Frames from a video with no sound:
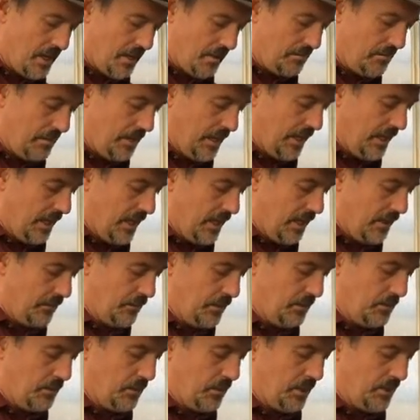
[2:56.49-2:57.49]
but if
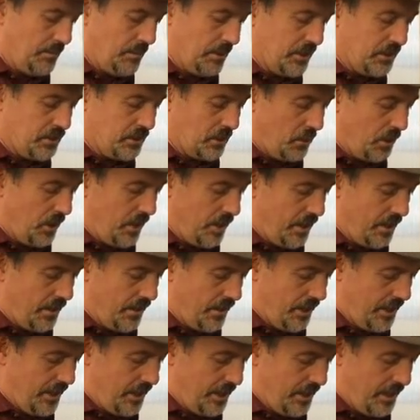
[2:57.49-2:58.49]
you put a bunch of water
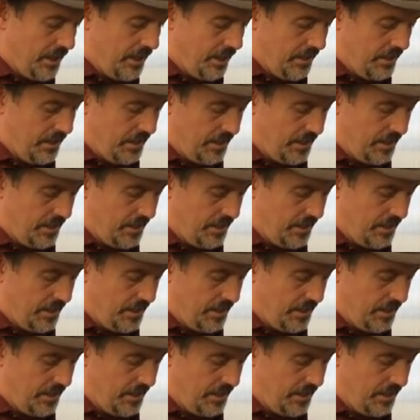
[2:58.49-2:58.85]
in it,